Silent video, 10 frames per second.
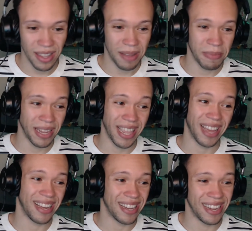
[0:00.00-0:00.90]
But
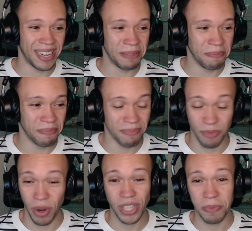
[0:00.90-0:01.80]
yeah,
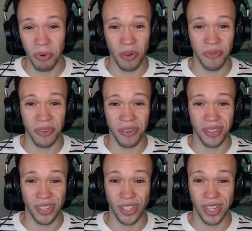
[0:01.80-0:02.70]
great support for
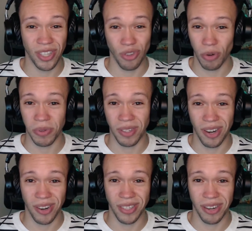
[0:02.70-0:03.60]
the Digizortion
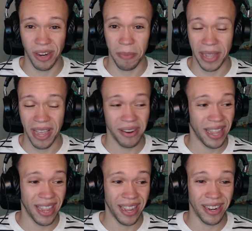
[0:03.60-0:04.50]
cards that are coming out,
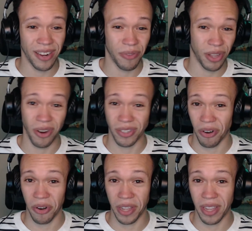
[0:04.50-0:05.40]
and for the cards that are
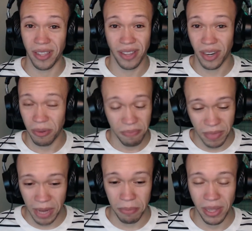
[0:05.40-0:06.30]
already,
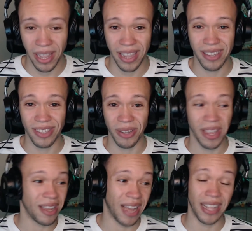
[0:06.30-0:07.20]
in play. So
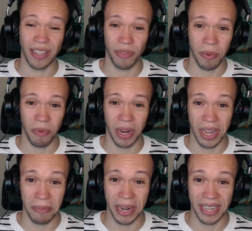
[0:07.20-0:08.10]
yeah, I'll definitely be running
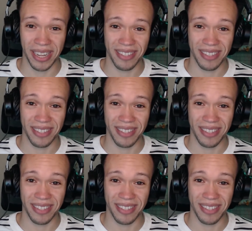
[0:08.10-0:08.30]
it in my deck.